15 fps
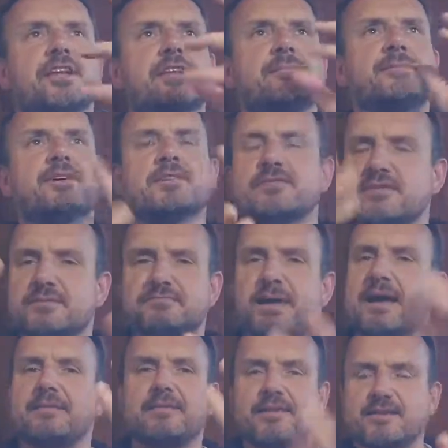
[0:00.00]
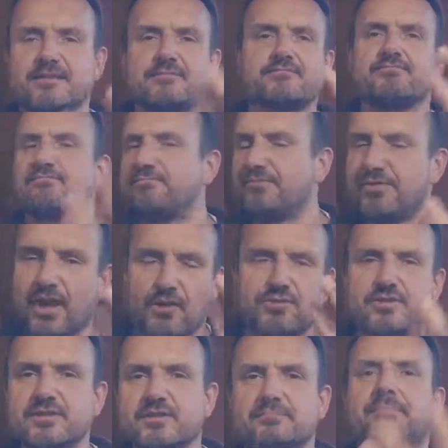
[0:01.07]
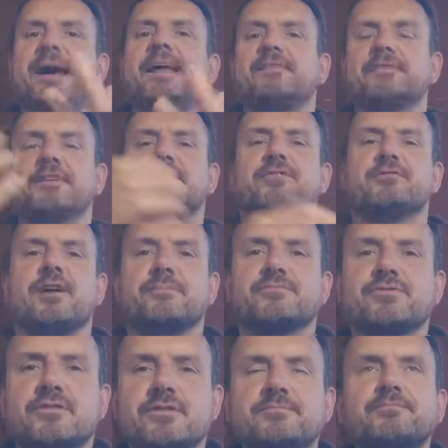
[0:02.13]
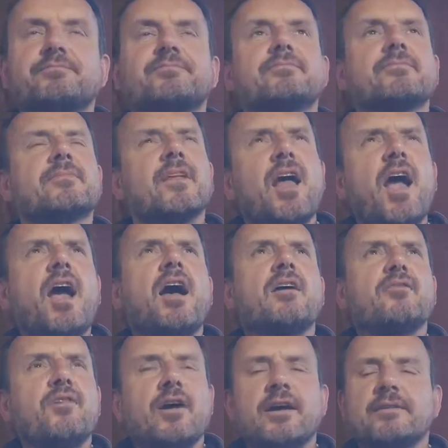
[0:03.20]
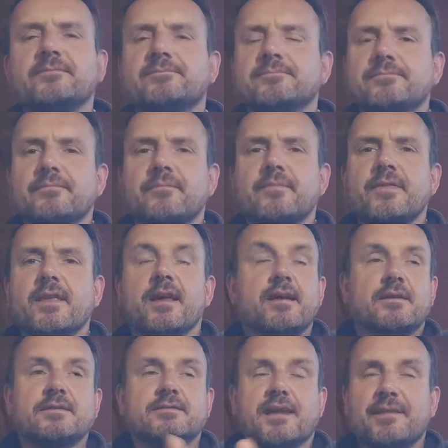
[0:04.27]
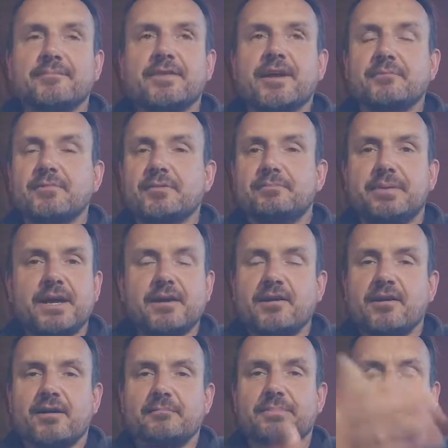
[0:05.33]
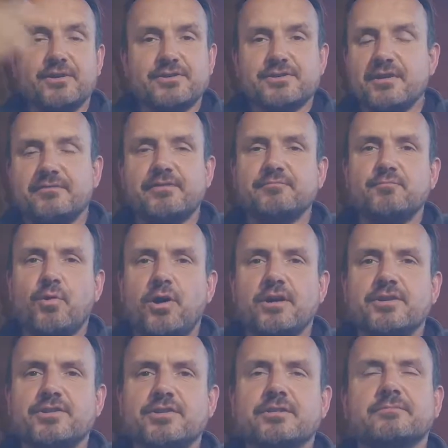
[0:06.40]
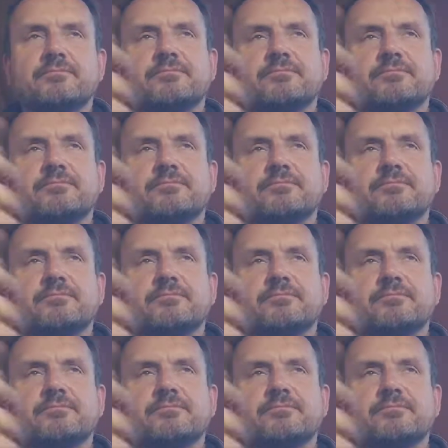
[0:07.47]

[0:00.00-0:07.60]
it because these thousands of pattern interrupts, right? Same thing with beer. Beer is even worse.